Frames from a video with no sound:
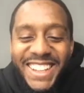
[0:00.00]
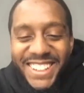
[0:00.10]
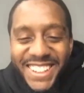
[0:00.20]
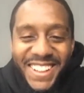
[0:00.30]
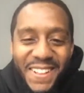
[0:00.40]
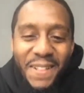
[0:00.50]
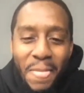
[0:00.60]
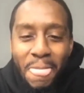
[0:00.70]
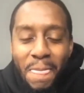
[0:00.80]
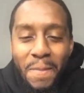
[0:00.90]
know, we look
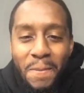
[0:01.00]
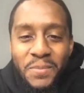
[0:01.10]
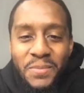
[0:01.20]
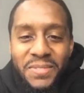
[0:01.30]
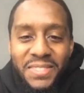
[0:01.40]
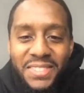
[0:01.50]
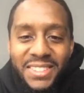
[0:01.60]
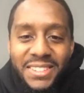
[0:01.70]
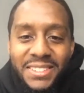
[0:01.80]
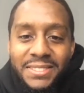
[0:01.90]
at D M X and,
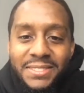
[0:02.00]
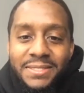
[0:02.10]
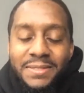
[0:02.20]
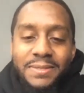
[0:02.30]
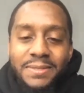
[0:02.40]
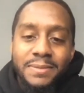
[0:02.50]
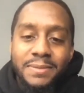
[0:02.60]
you know, with